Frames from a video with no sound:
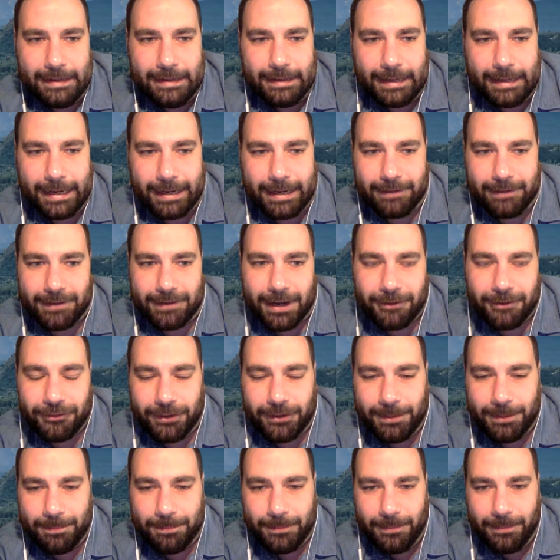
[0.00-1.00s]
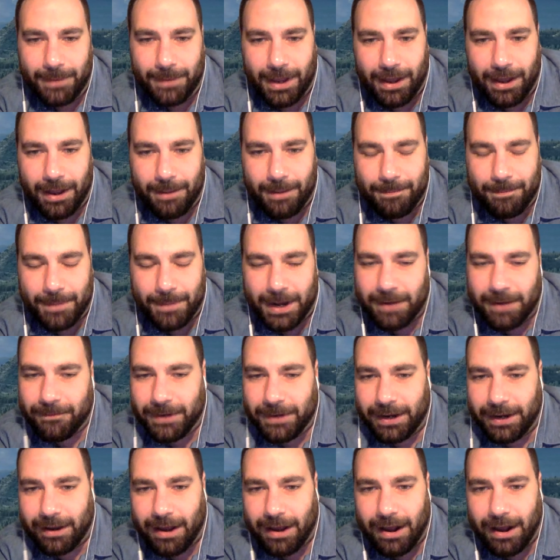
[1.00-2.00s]
like it's actually uh,
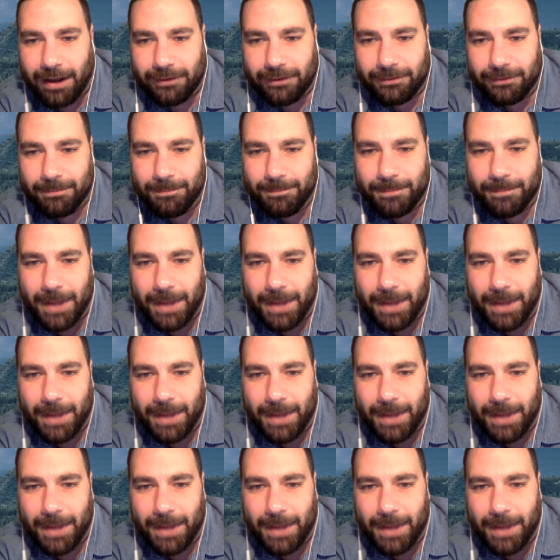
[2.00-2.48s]
benefit cost